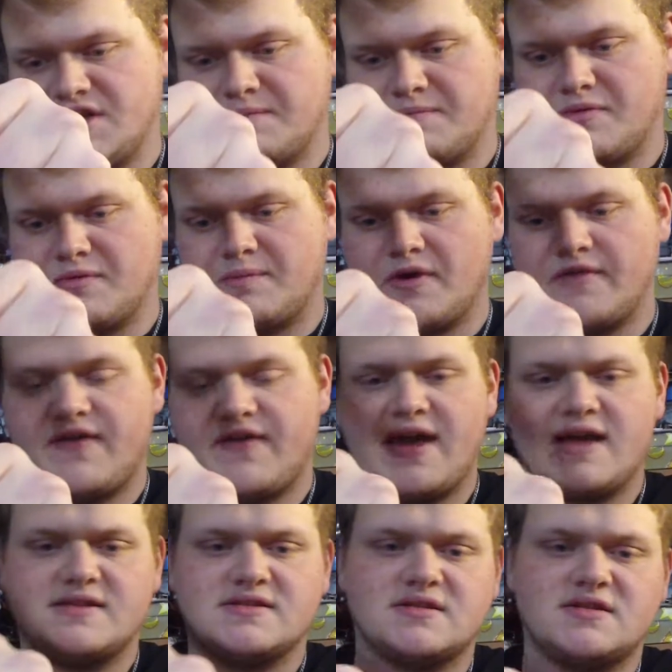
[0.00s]
can put both
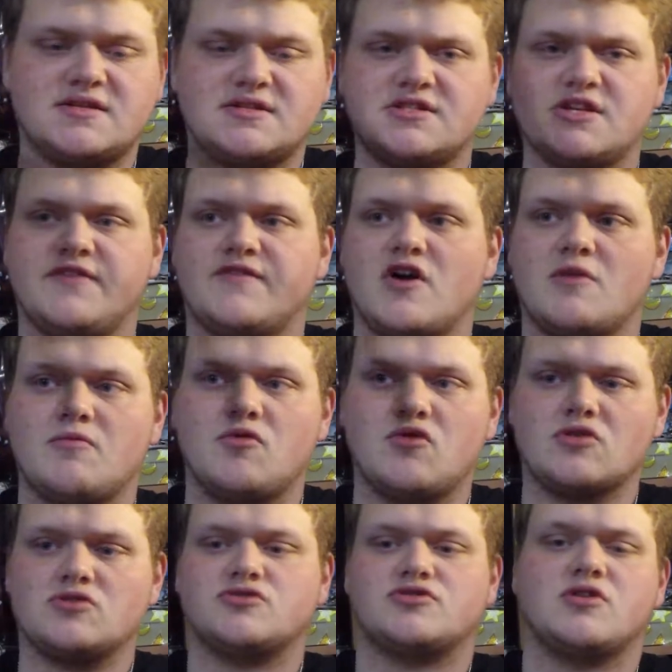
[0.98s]
hands on it, so you've got more
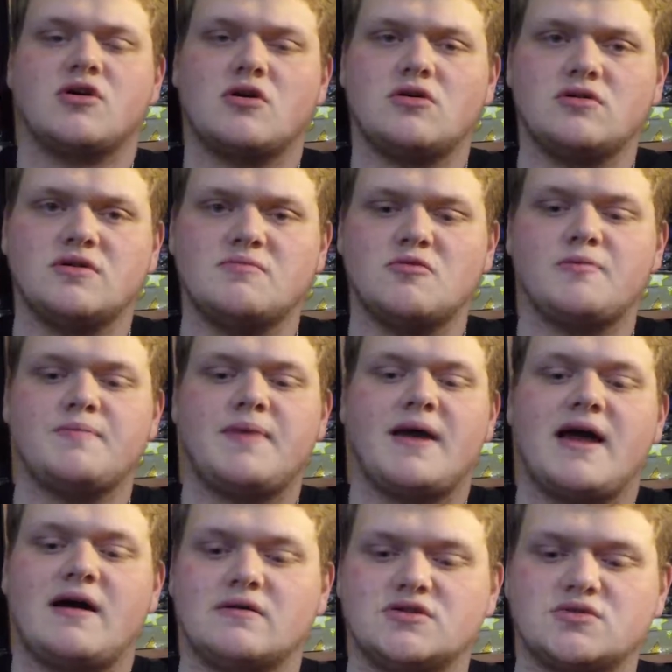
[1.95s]
control and more
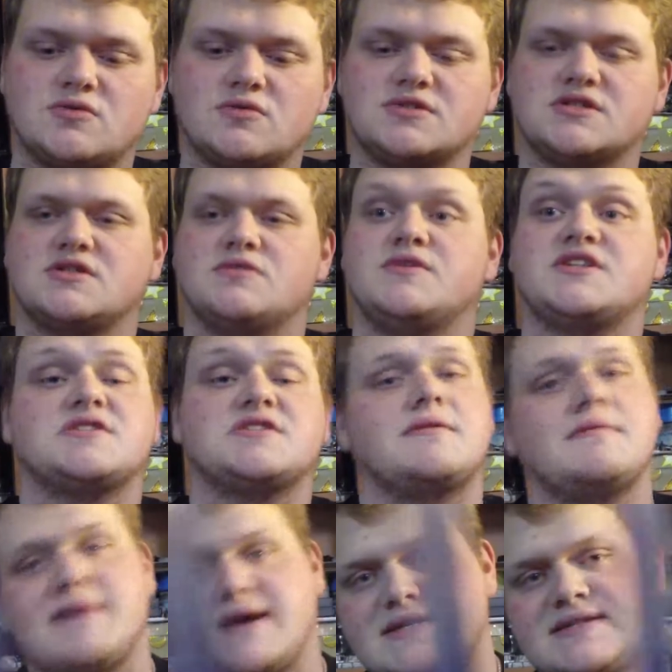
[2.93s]
power towards it, which
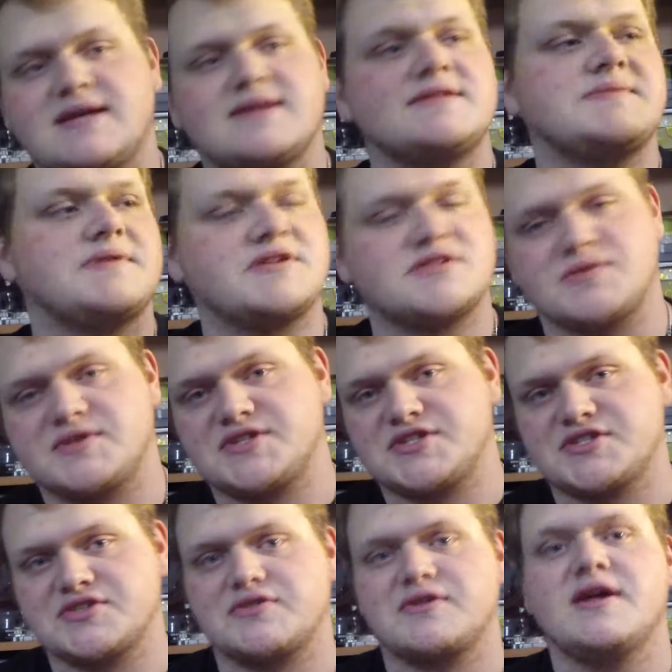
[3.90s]
makes sense because a Witcher
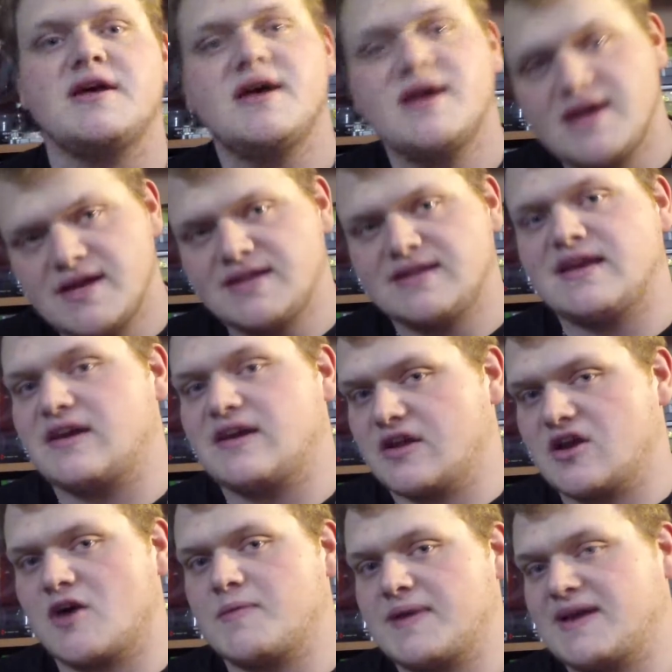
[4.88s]
sword, they got to
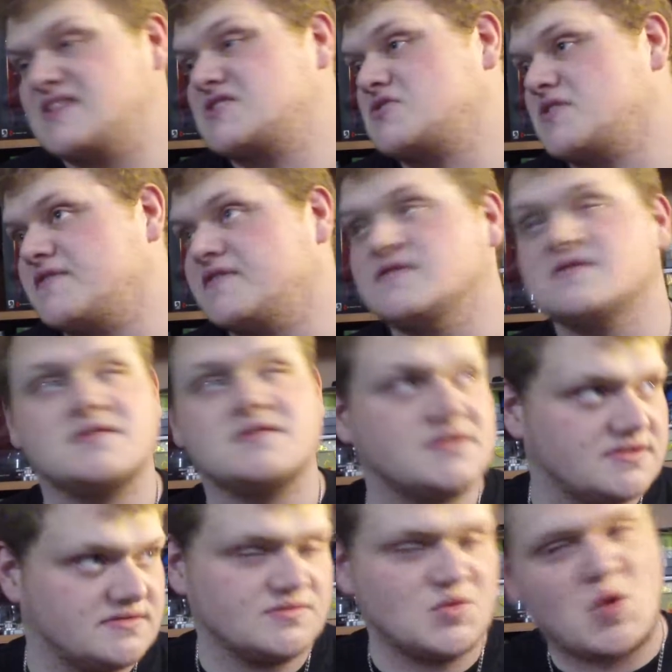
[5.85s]
go up against griffins
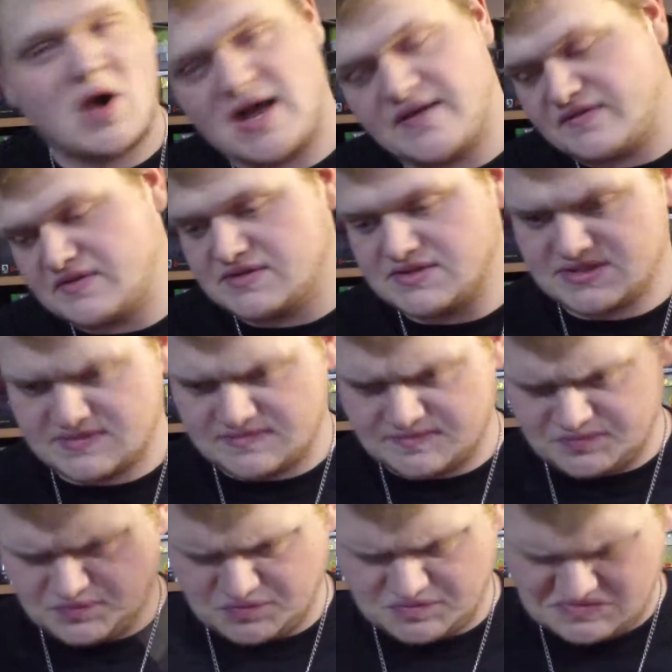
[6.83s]
and wyverns
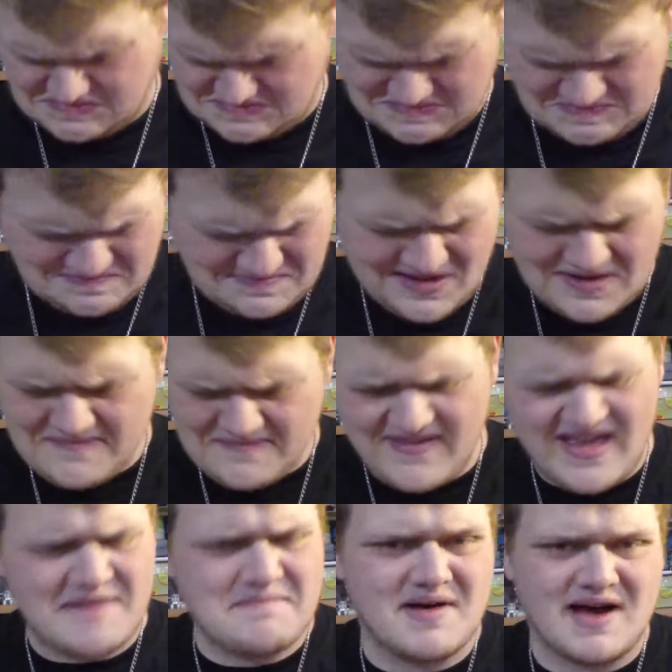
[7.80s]
and
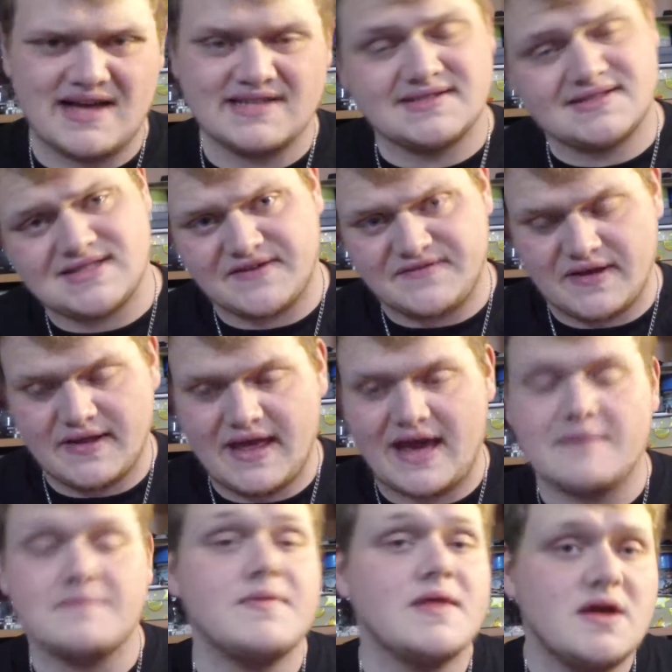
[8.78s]
vampires and stuff like that.